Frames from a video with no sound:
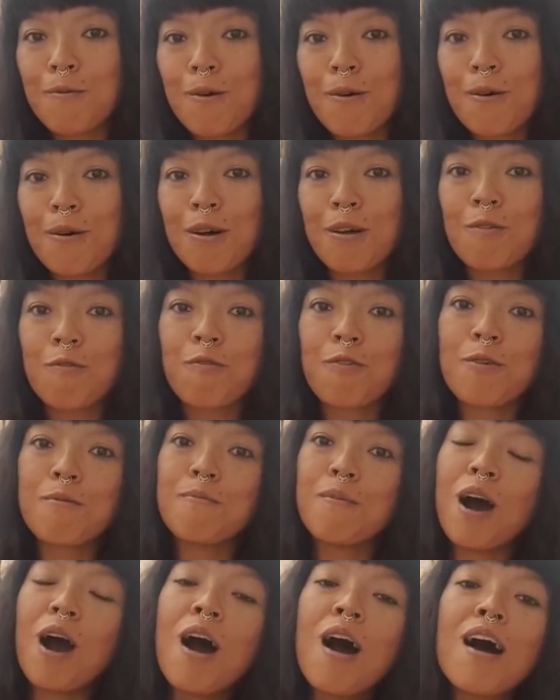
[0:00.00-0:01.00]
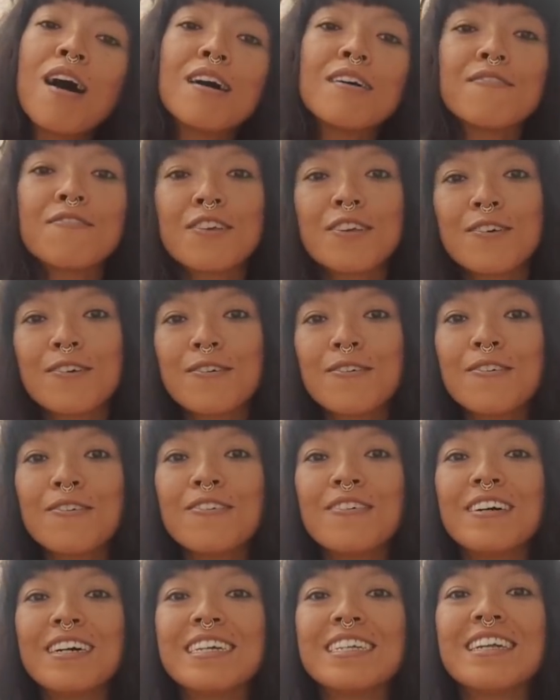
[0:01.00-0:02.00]
word from all of
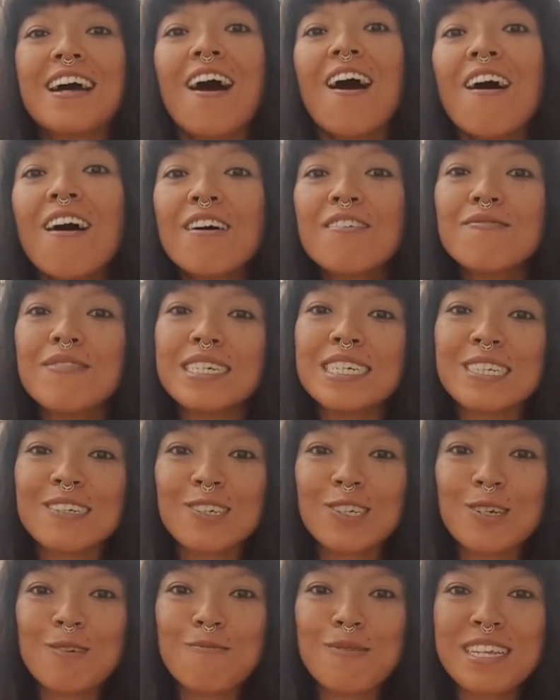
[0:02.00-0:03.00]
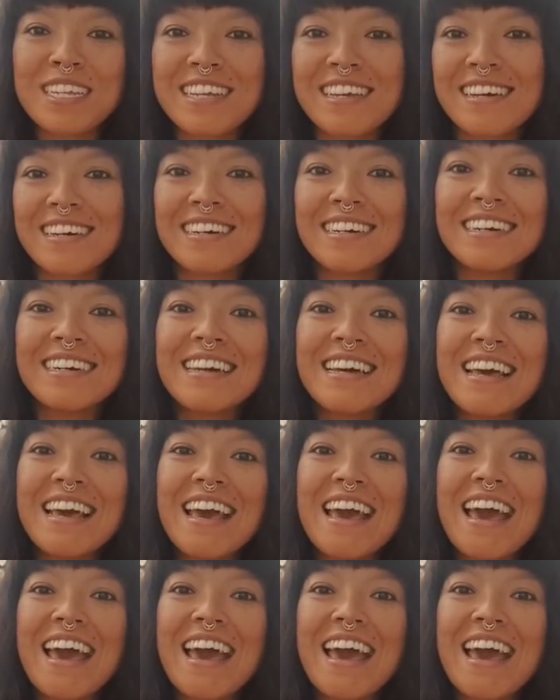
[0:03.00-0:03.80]
you in all of my social media,